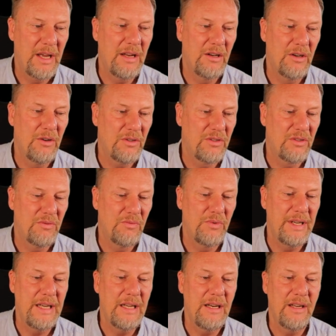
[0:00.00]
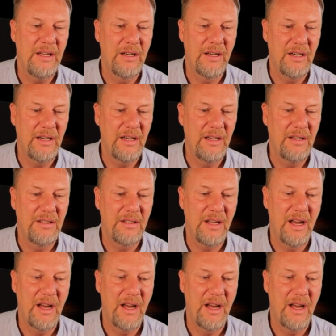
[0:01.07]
It looks really nice,